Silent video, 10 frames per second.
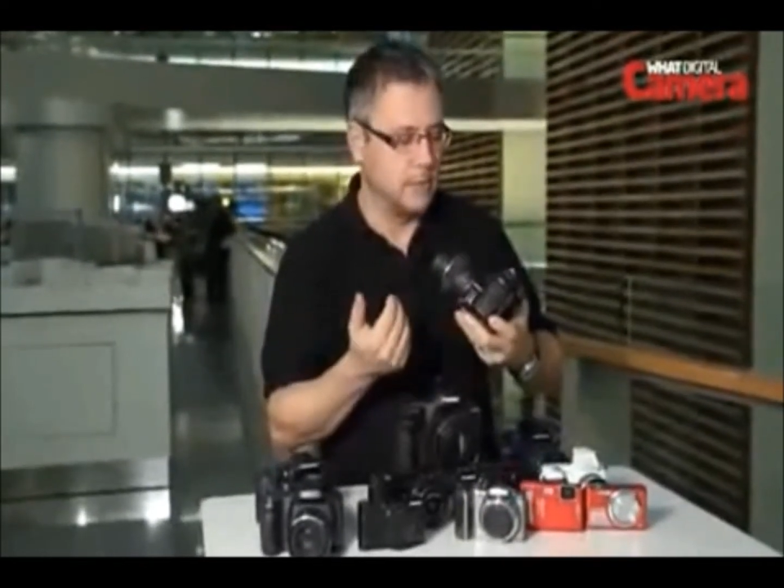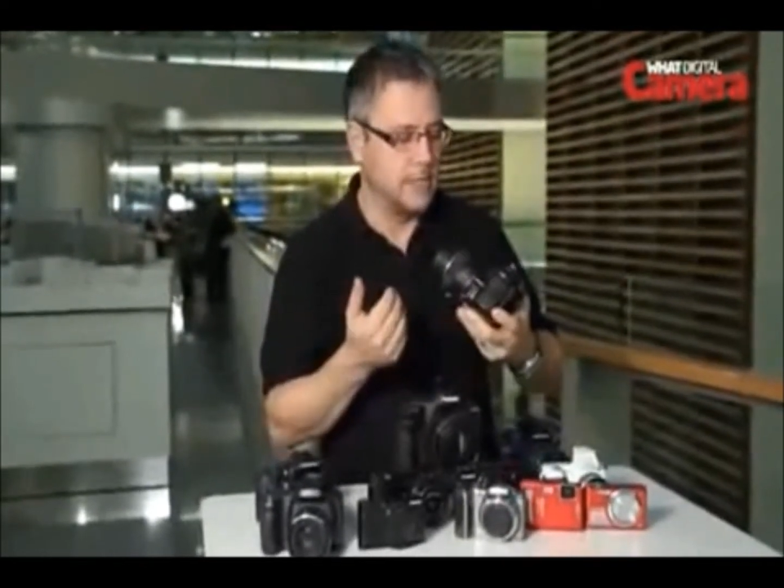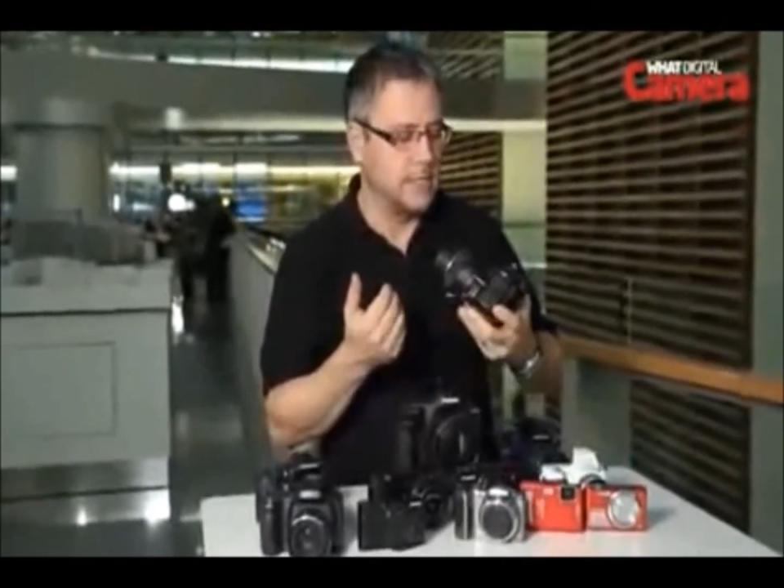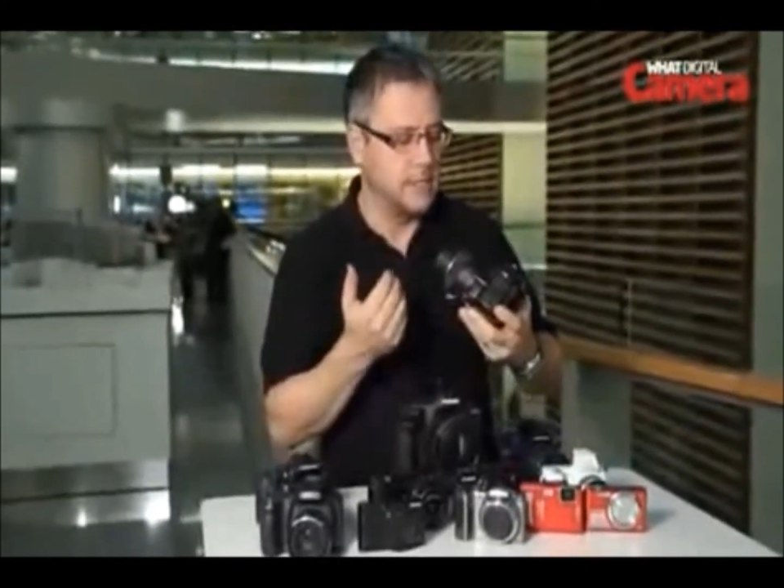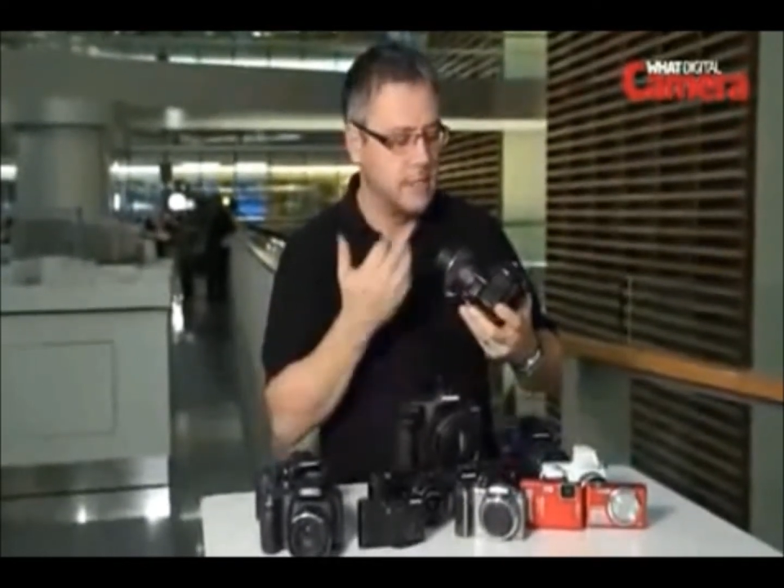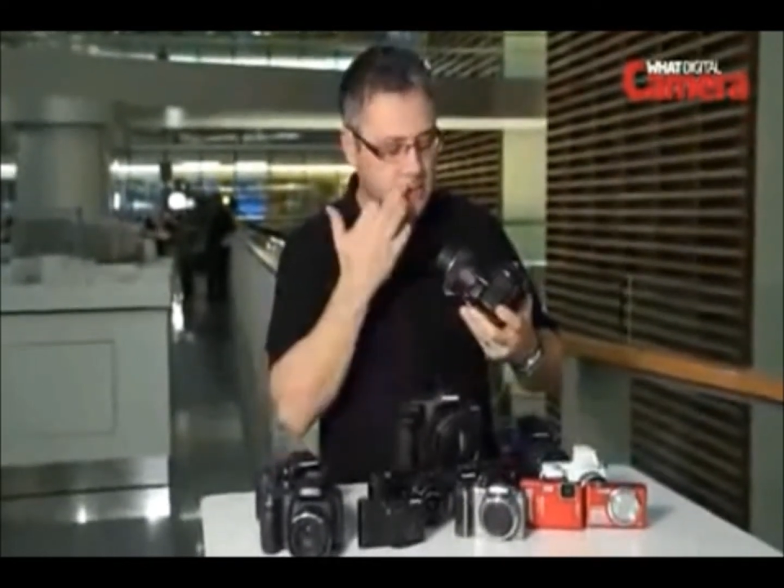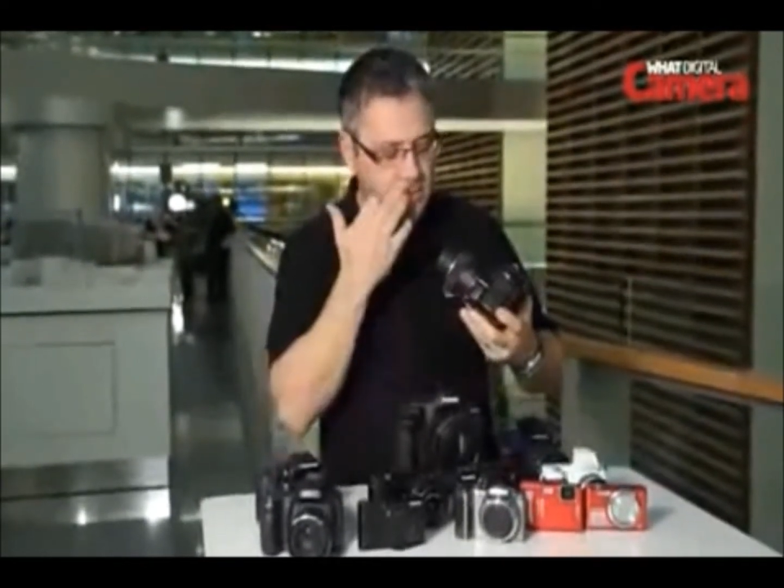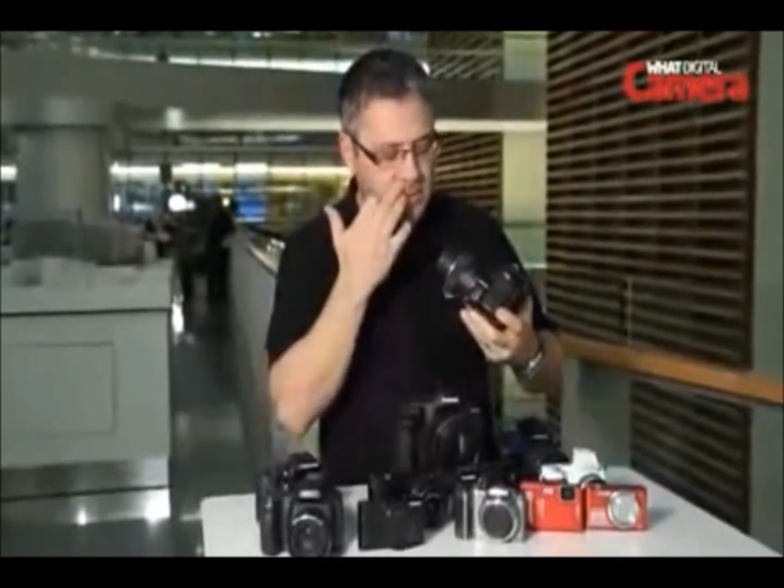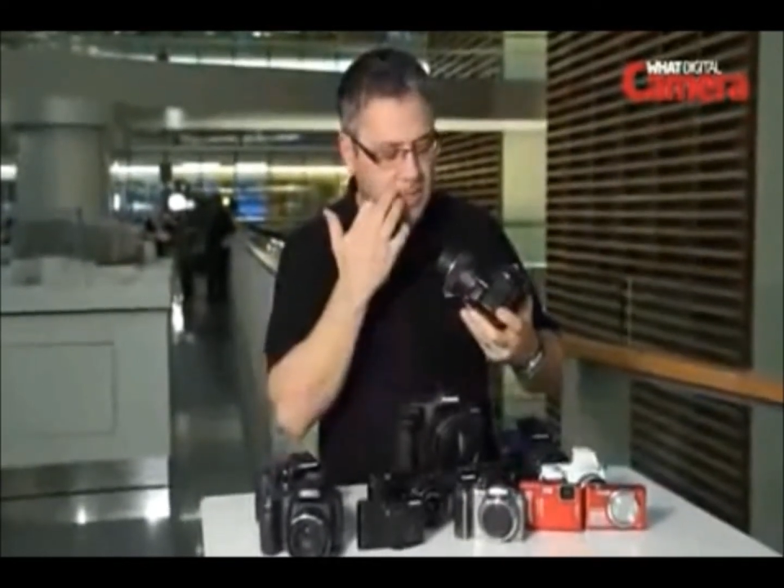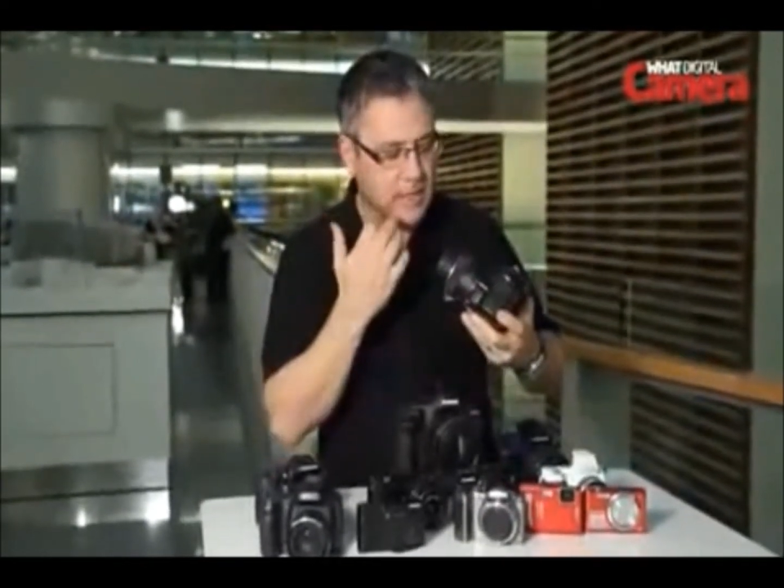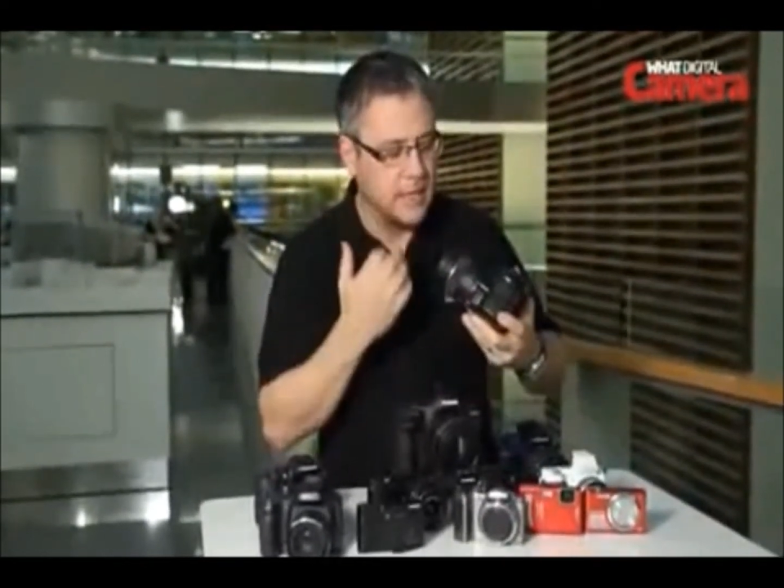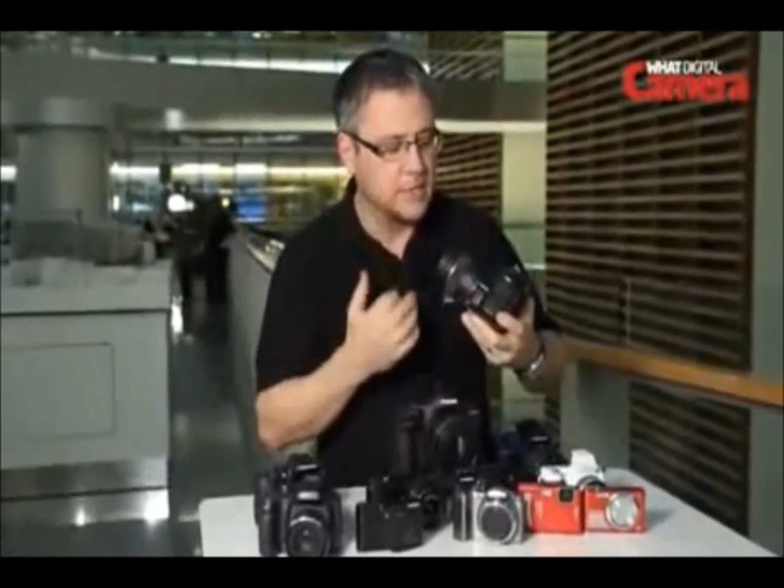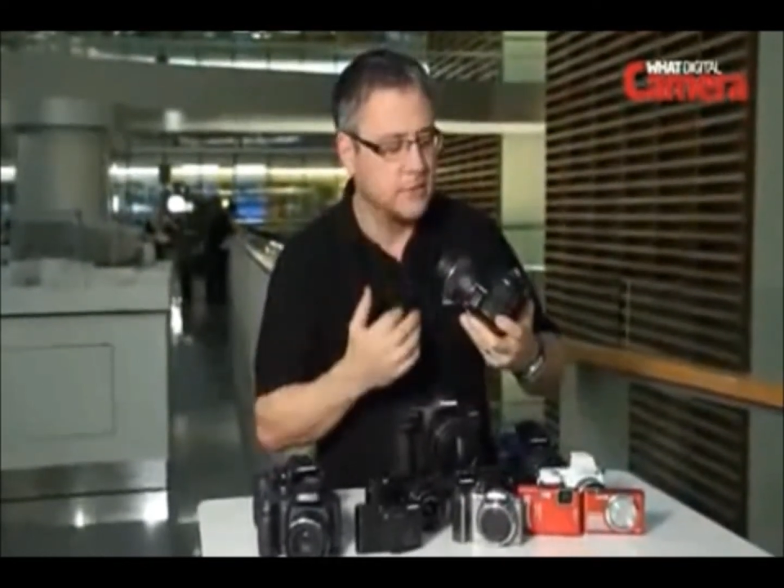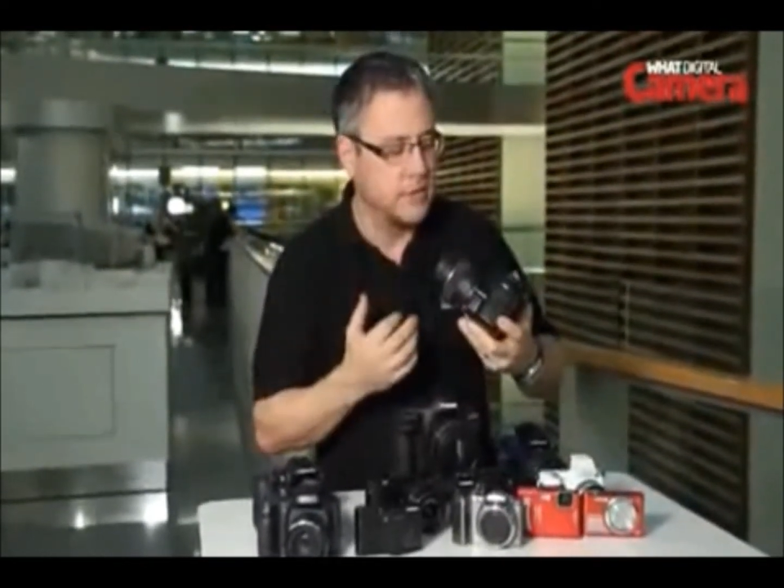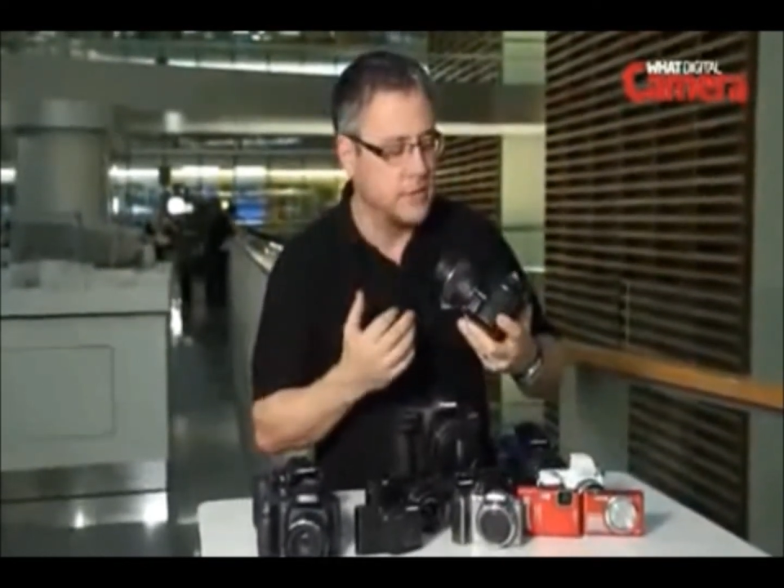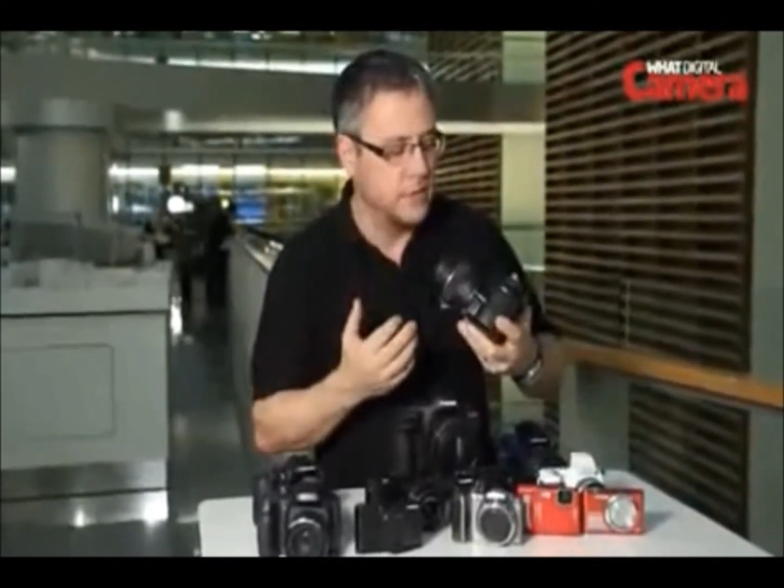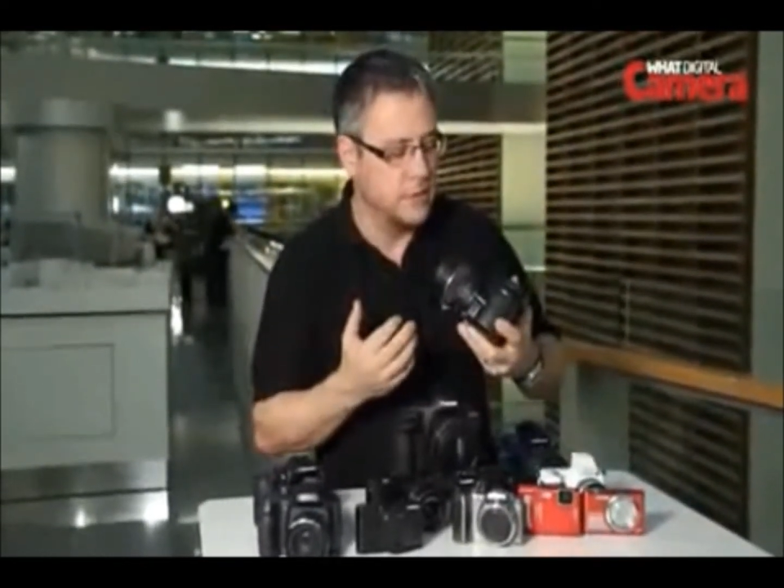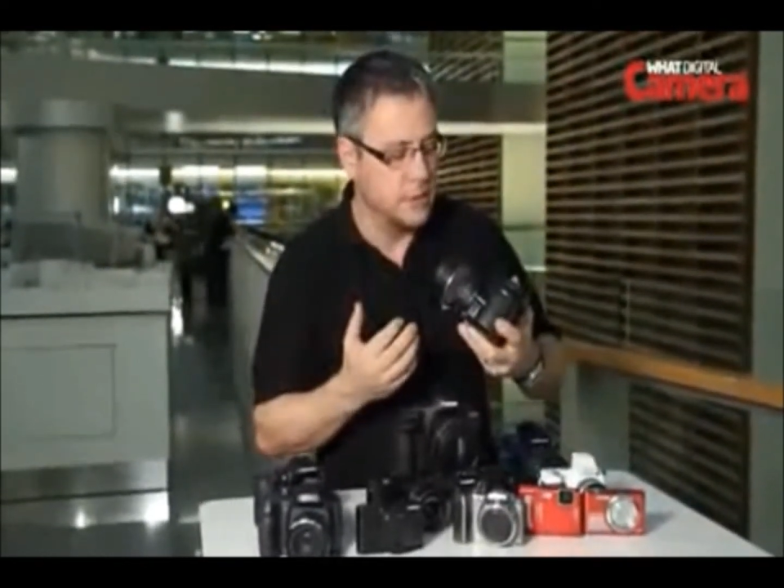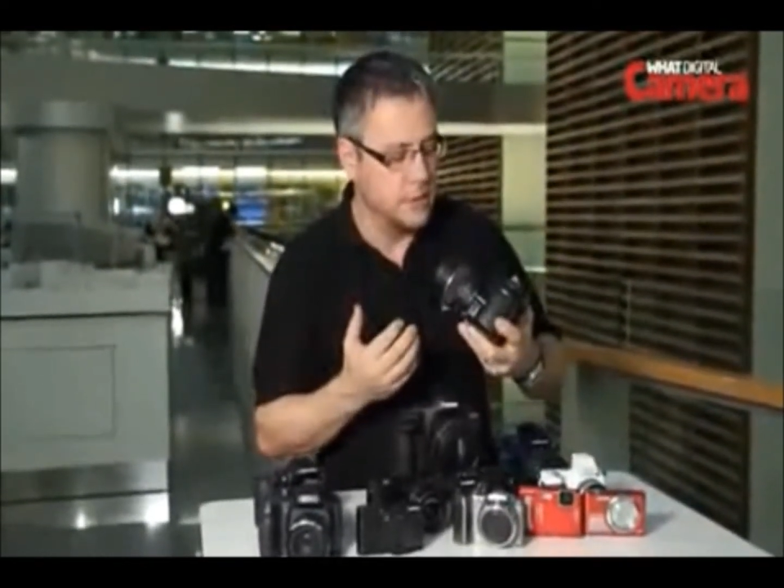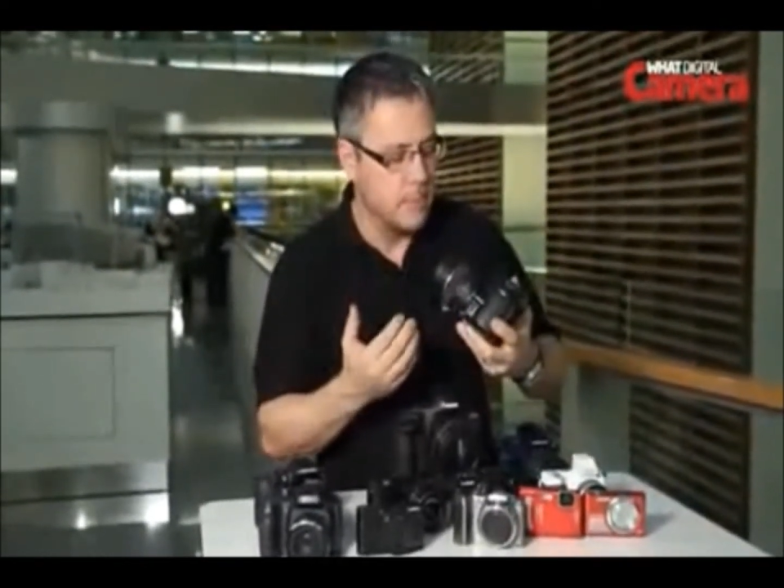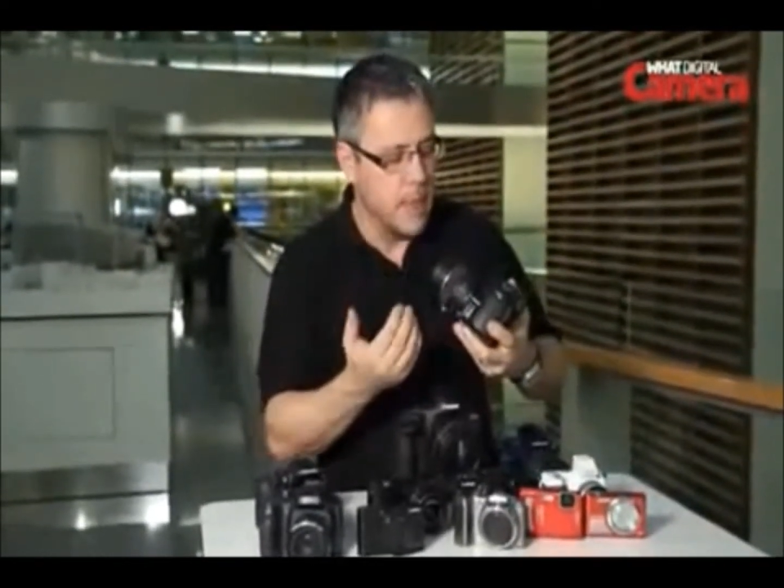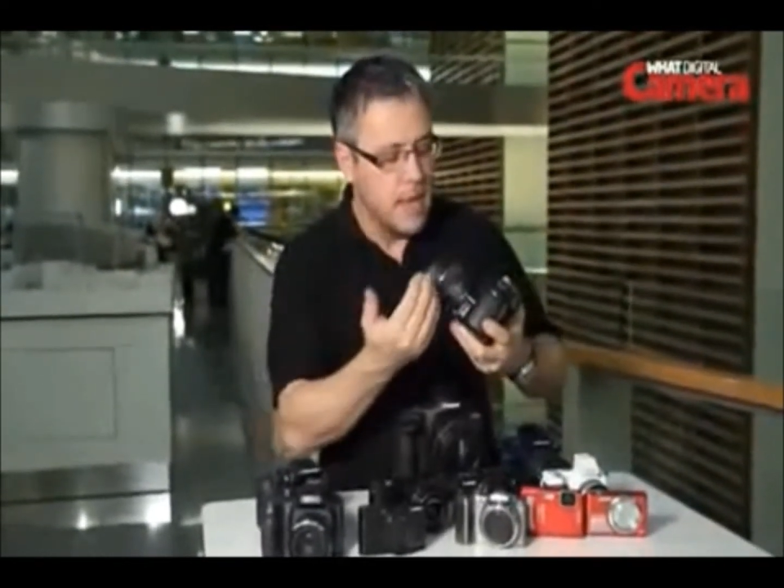or digital single lens translucent.